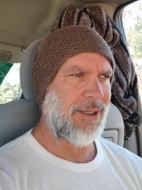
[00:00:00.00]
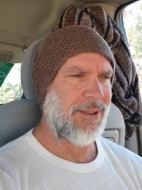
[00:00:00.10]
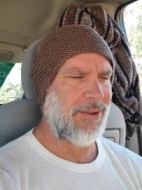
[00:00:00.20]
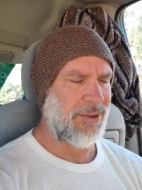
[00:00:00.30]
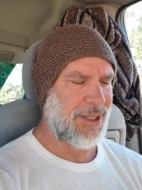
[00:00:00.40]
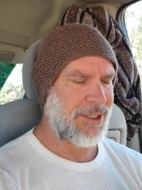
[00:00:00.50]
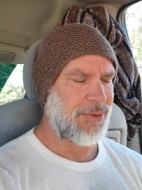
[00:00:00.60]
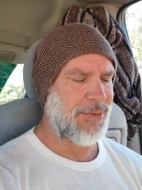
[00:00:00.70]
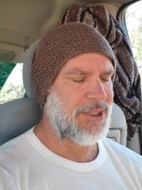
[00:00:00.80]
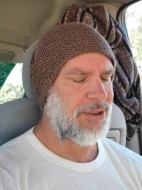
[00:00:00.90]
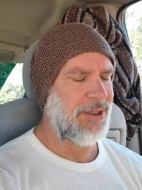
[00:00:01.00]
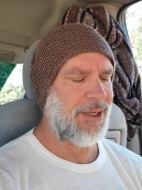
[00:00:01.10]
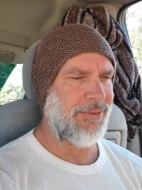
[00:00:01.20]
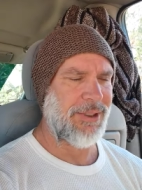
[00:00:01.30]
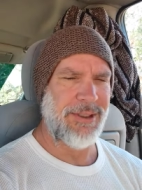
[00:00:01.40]
I know the last one was a little
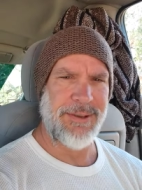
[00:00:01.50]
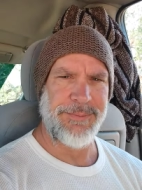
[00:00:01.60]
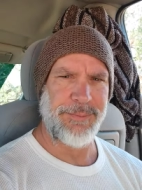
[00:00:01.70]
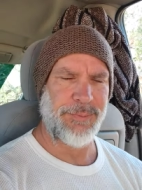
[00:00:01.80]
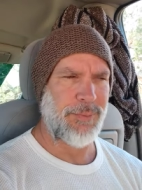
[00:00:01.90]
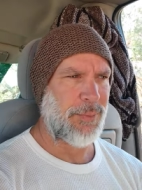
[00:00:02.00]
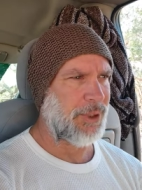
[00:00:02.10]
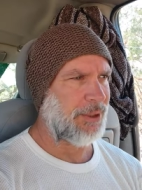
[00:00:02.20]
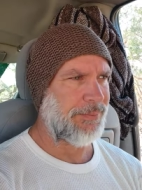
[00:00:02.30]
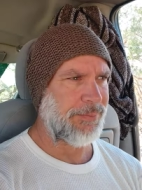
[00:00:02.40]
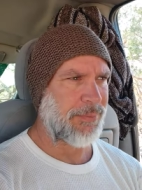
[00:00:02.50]
heavy, but